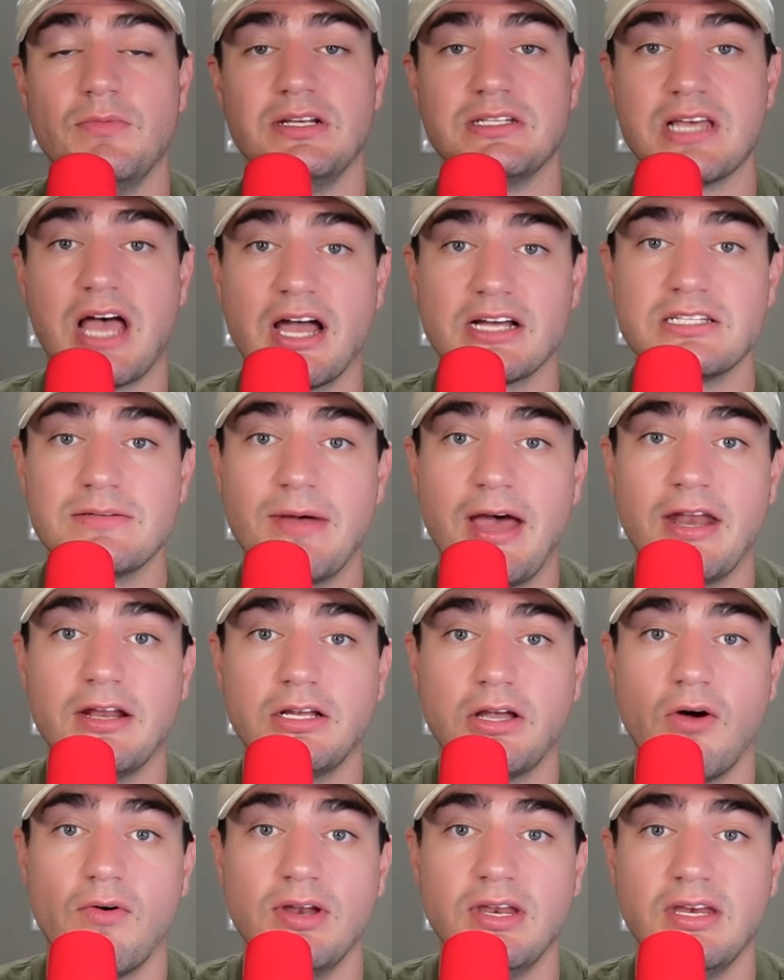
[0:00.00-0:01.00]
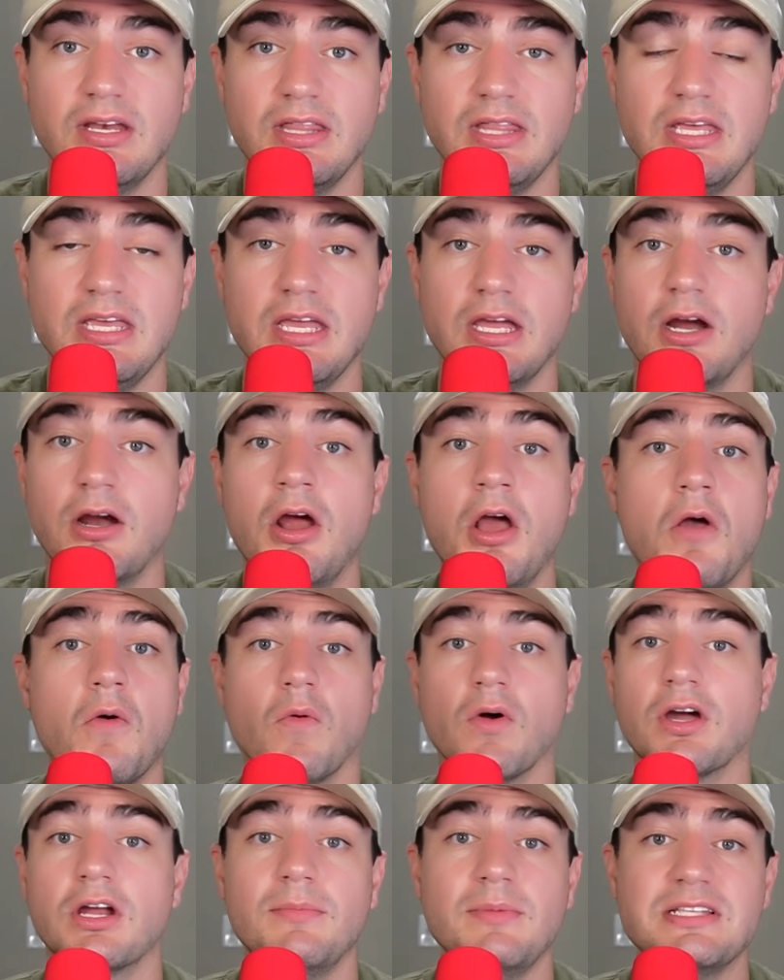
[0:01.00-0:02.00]
We talked about it going into the year.
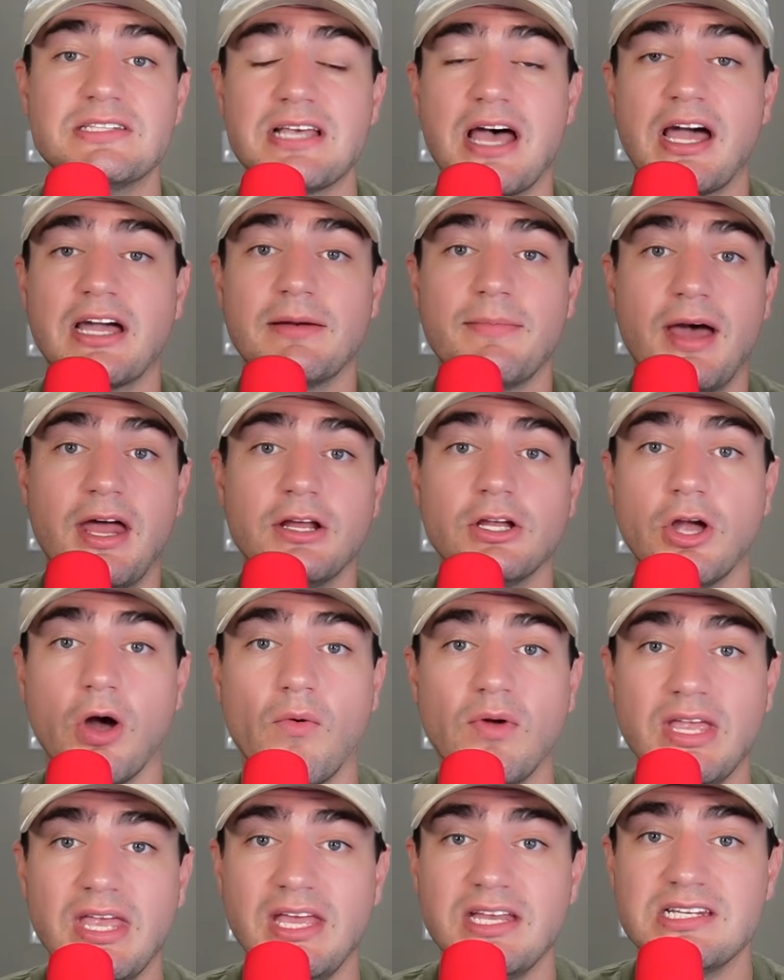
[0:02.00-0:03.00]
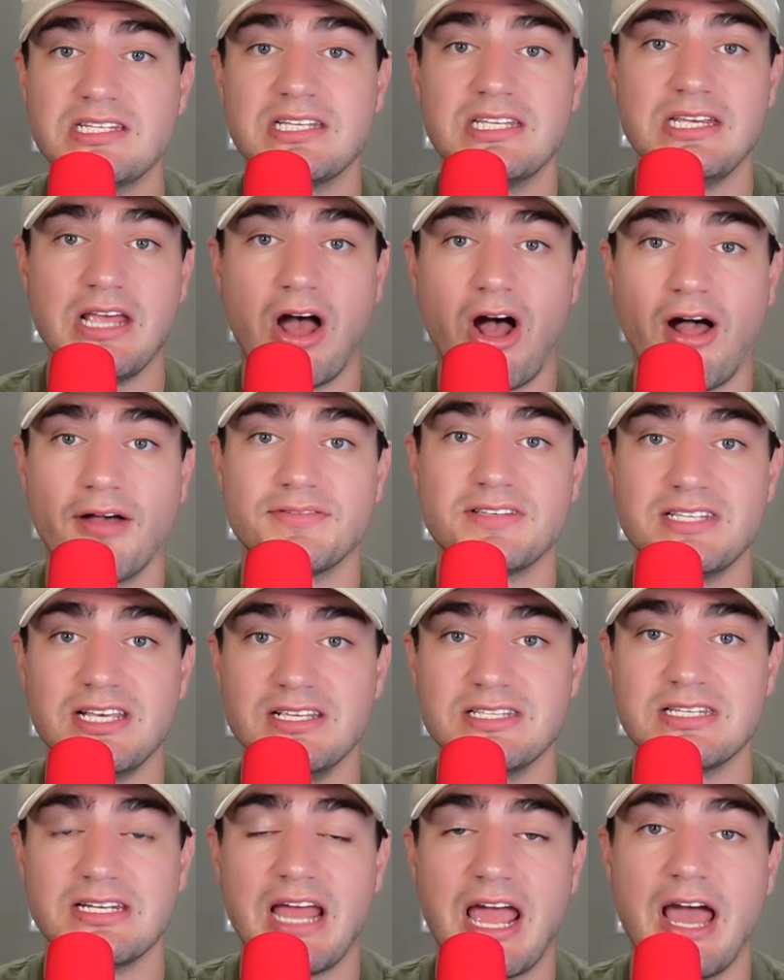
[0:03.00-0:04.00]
We're going to be talking about it going into the
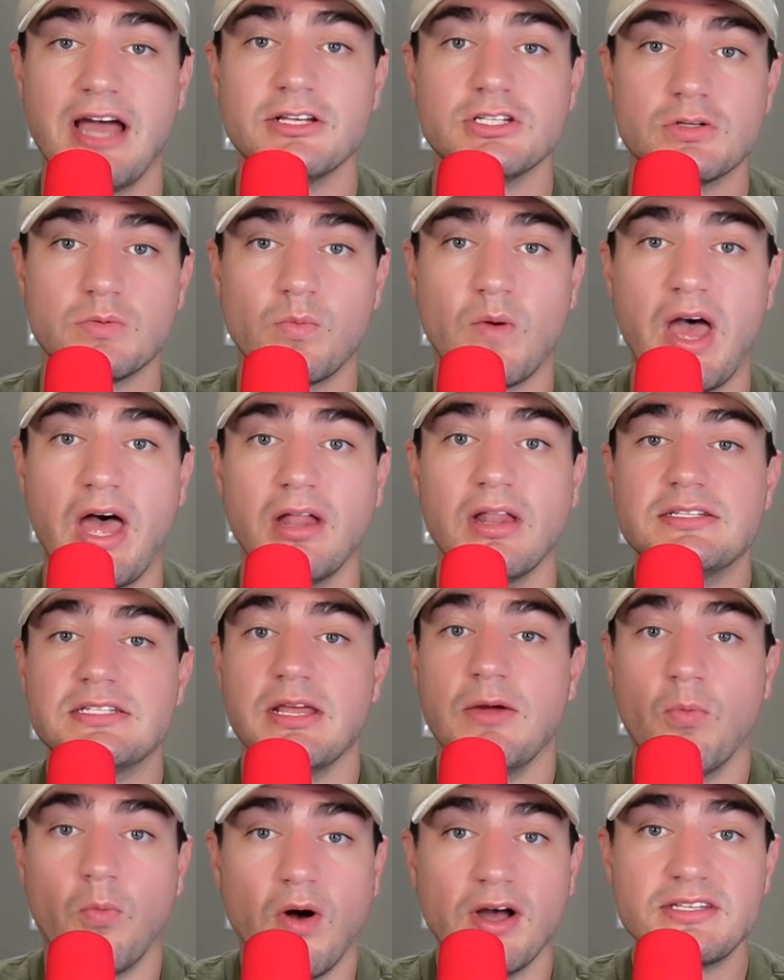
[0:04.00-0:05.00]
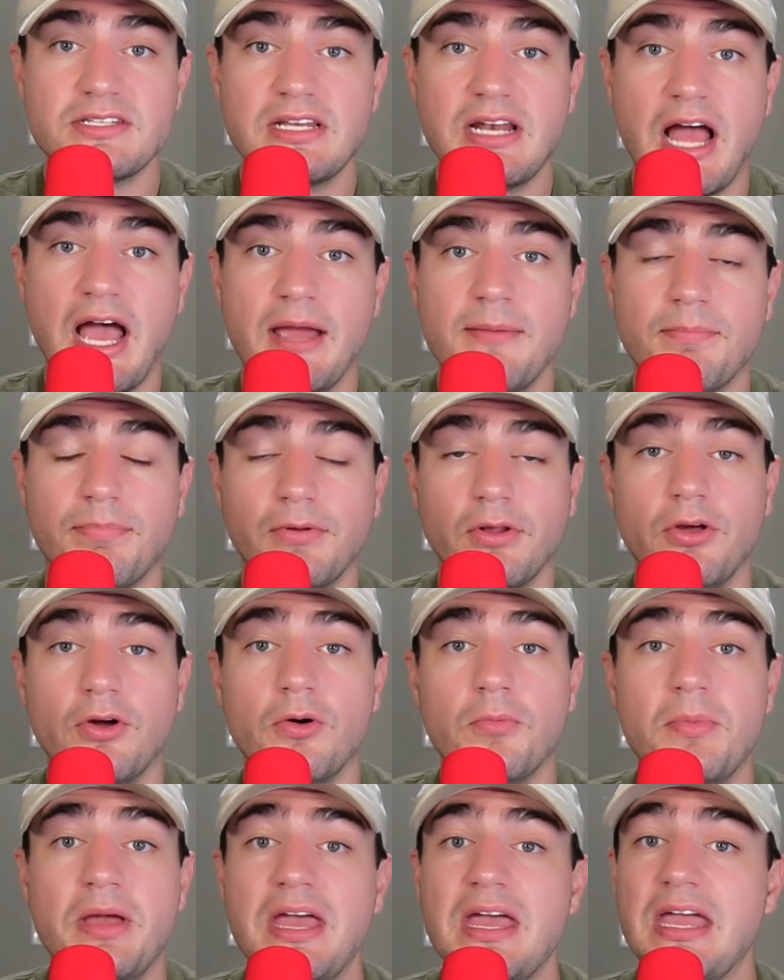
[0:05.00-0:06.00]
offseason as well. It wasn't Chaim
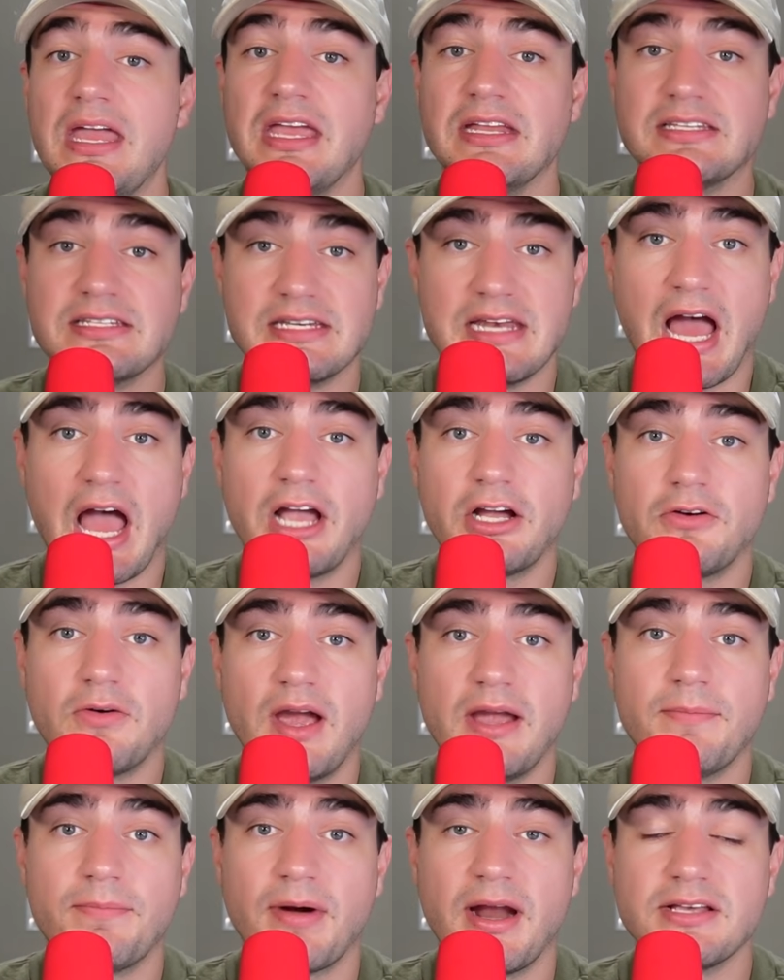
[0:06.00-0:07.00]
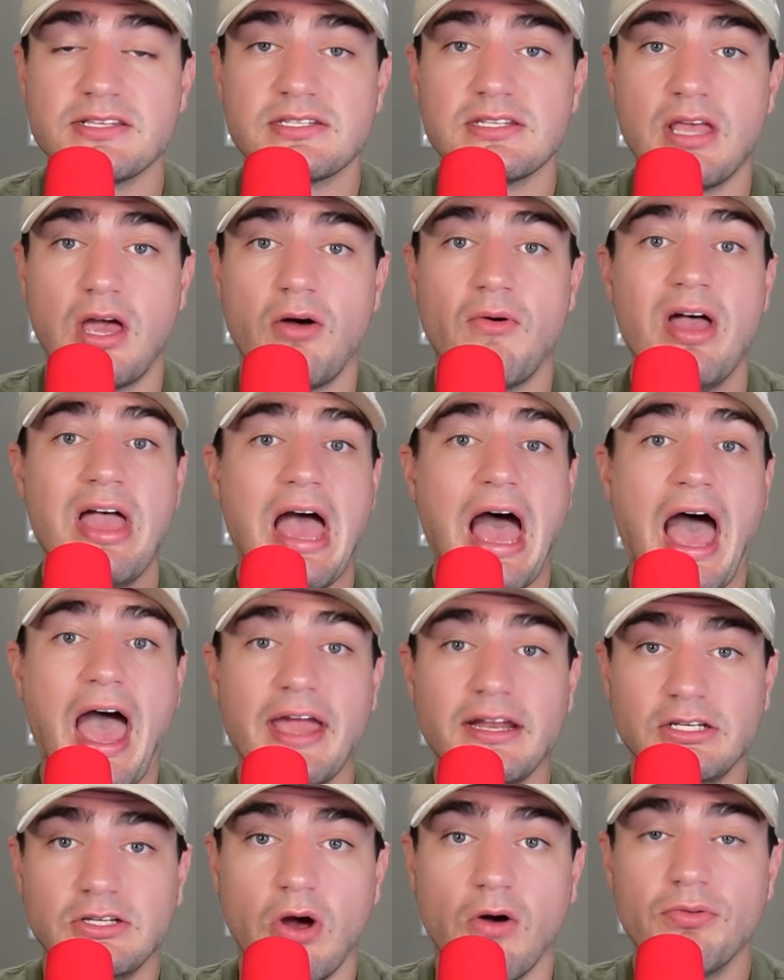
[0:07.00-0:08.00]
Bloom. It's not Craig Breslow.
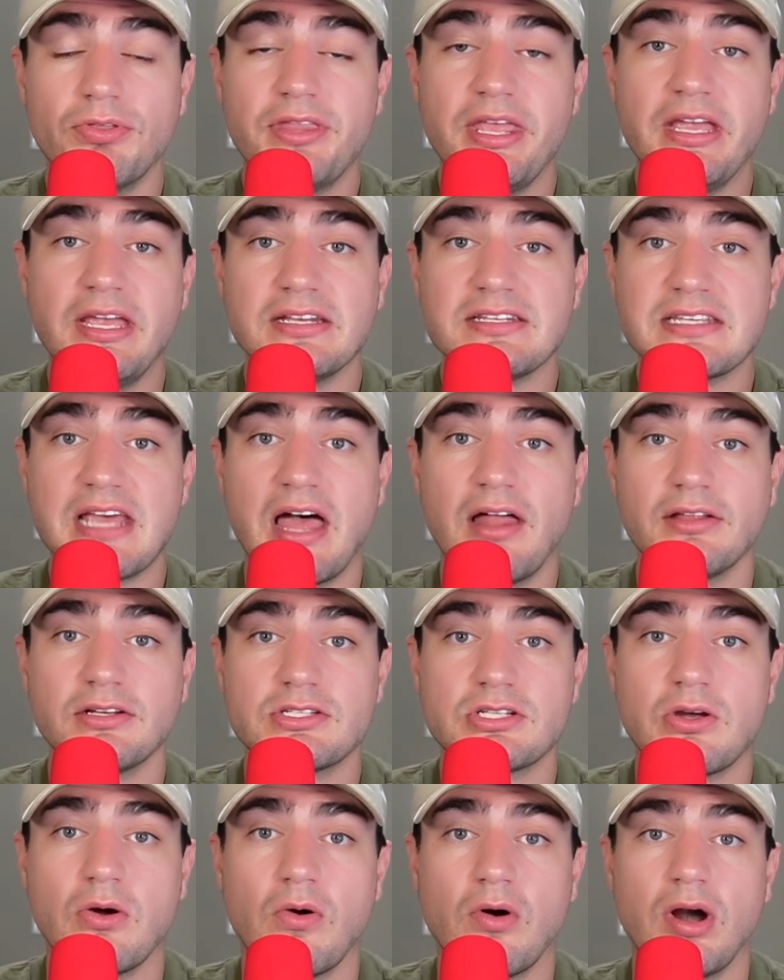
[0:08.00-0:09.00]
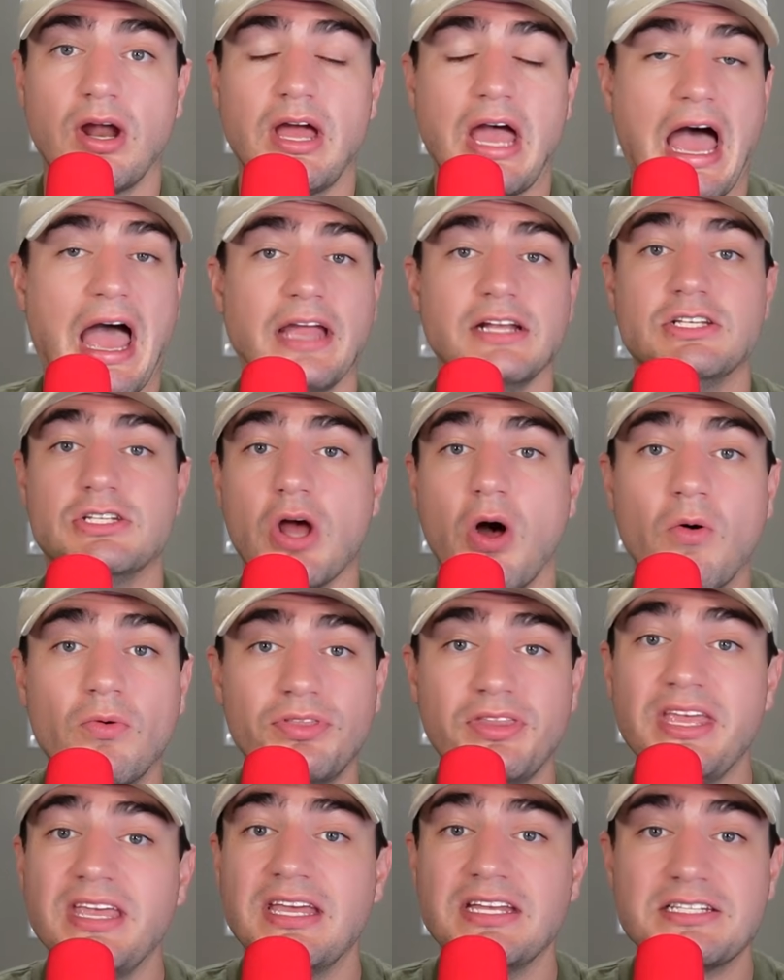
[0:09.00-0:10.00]
I don't think it's Alex Cora. I
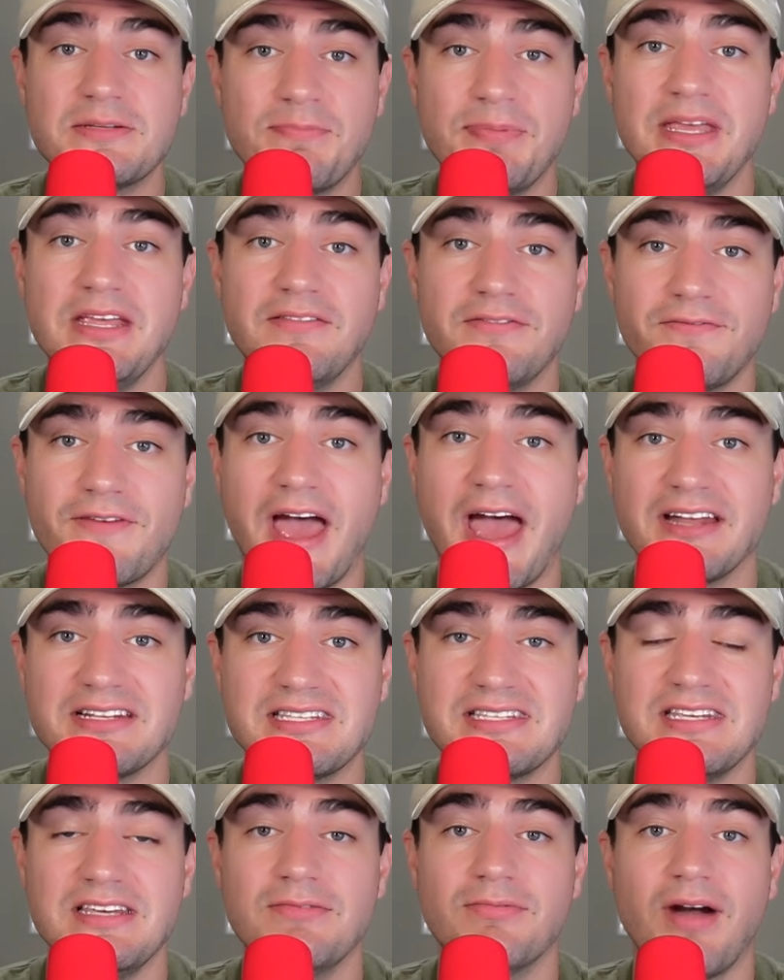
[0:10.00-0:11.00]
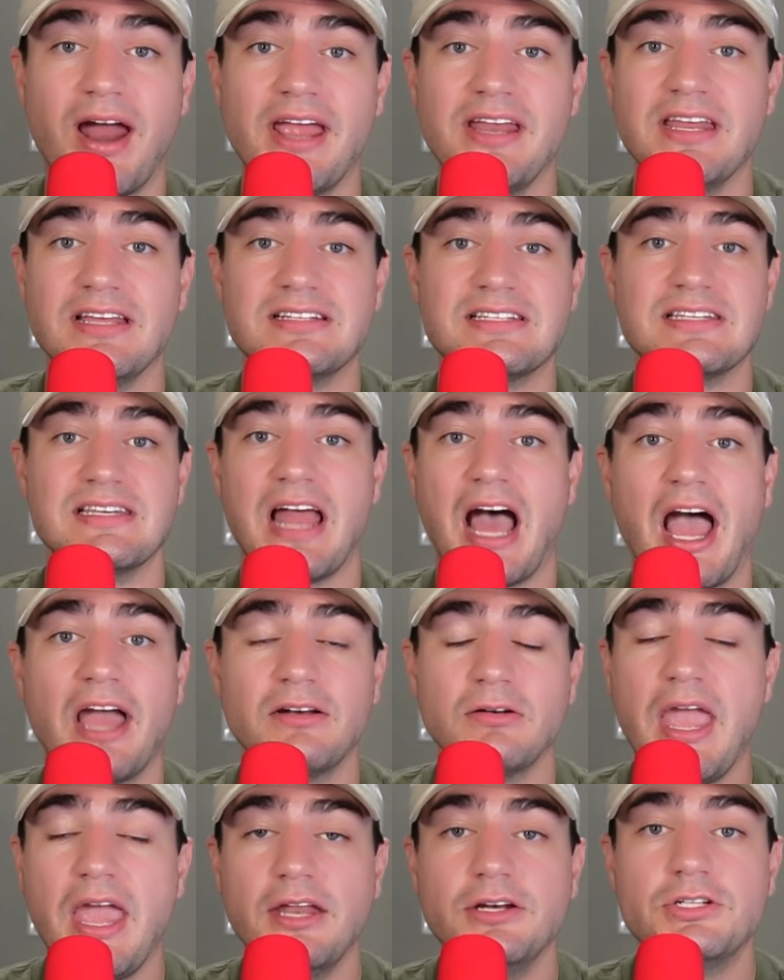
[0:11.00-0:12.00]
don't think it's Pete Fatsy, right? It's
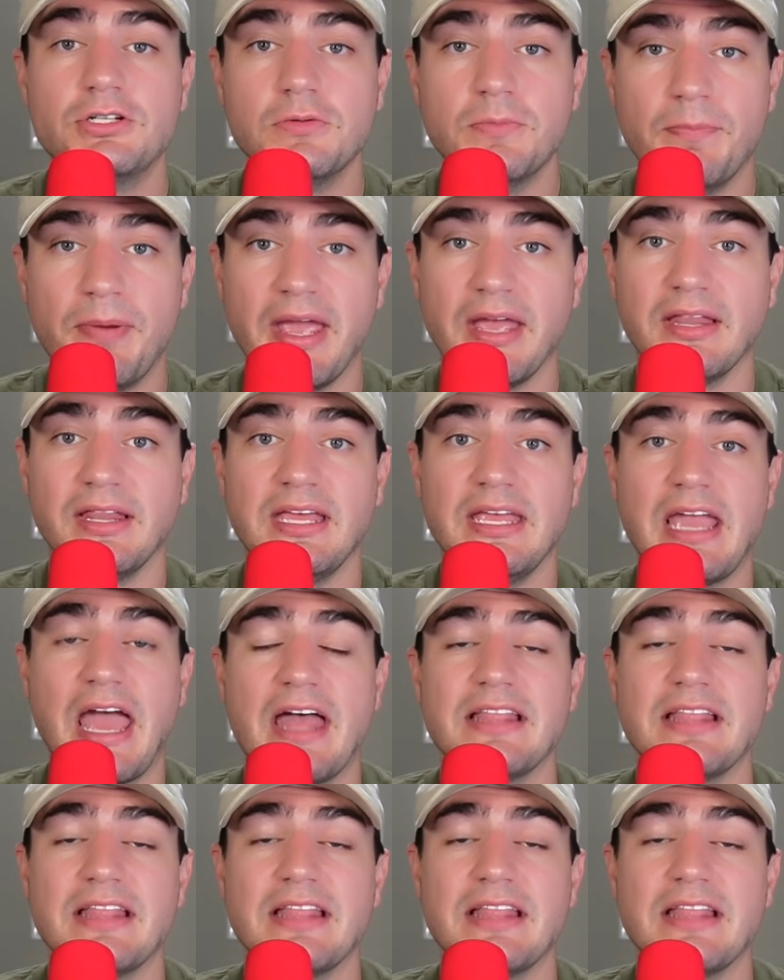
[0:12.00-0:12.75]
not Andrew Bailey.